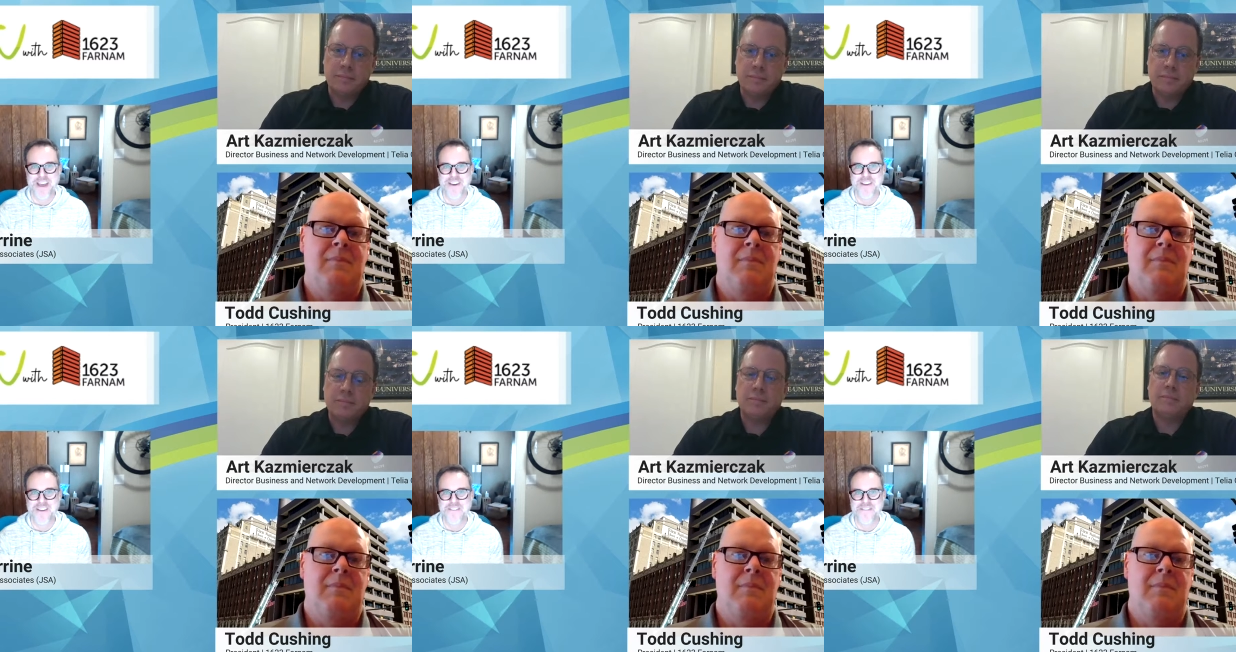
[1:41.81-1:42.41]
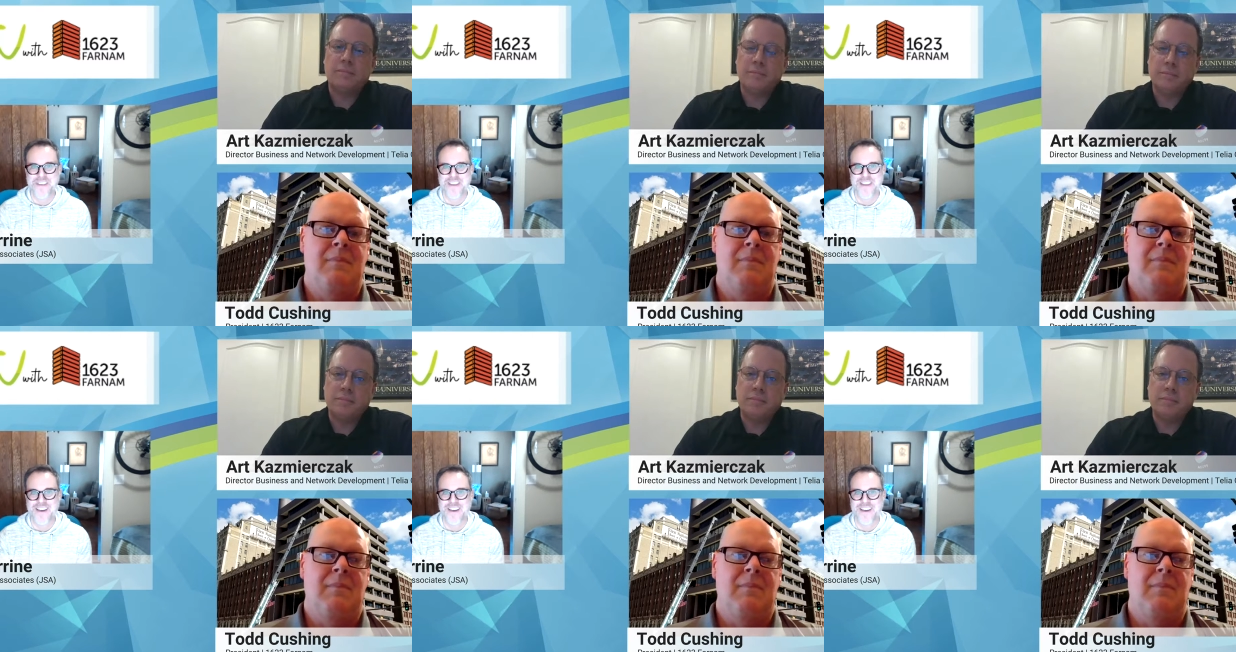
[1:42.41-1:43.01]
Speaker 1: out of
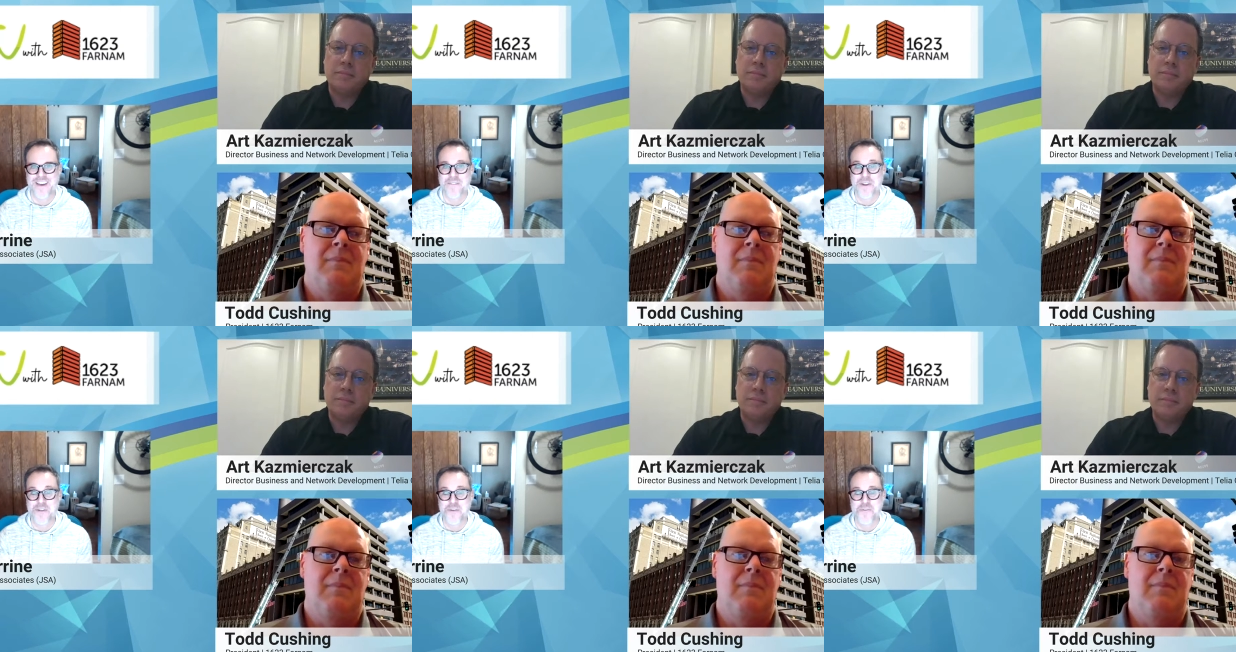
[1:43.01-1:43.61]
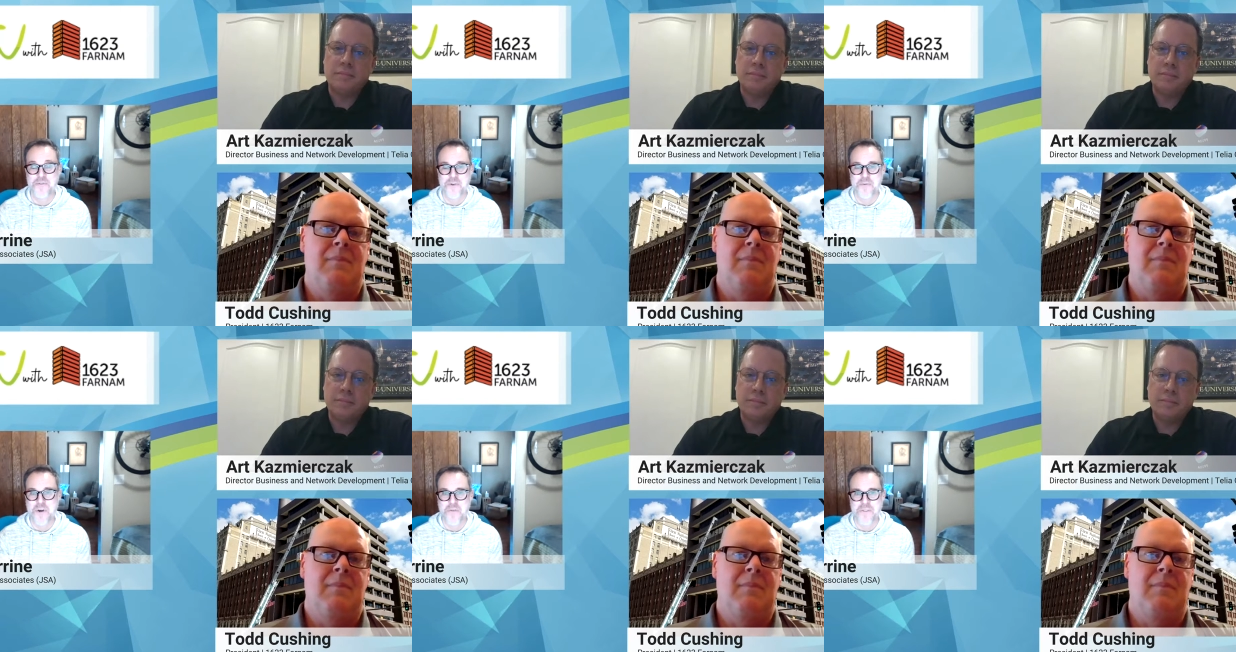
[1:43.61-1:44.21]
the, uh, of the
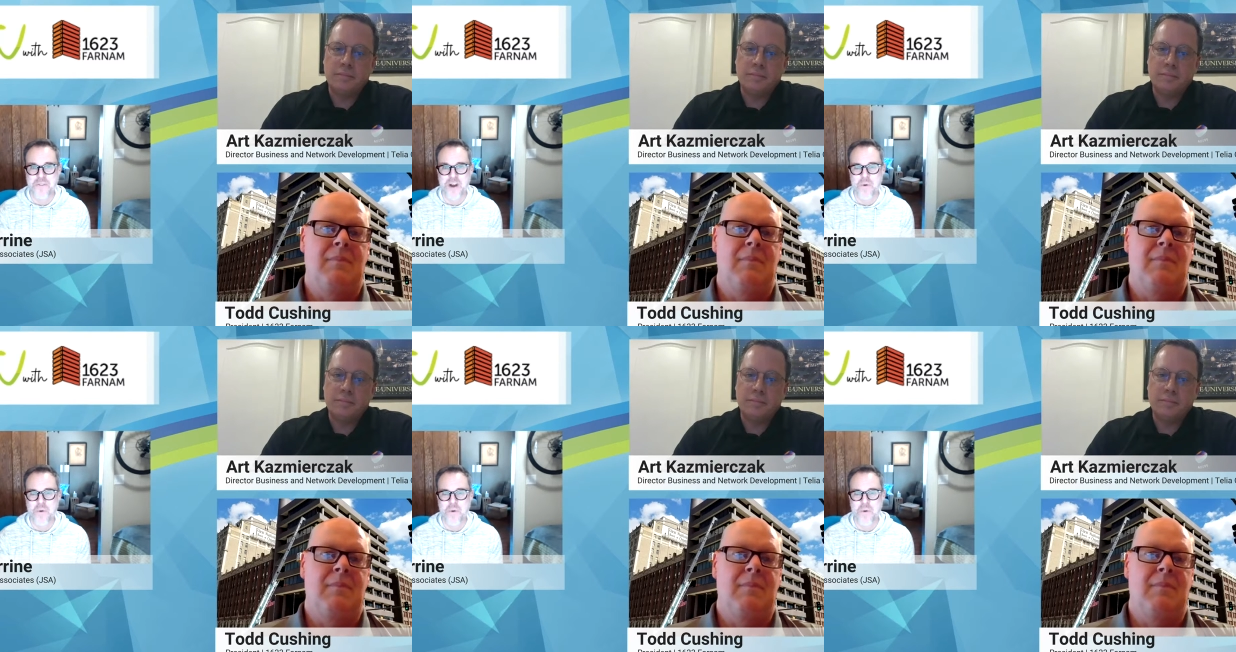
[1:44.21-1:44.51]
newsroom over there.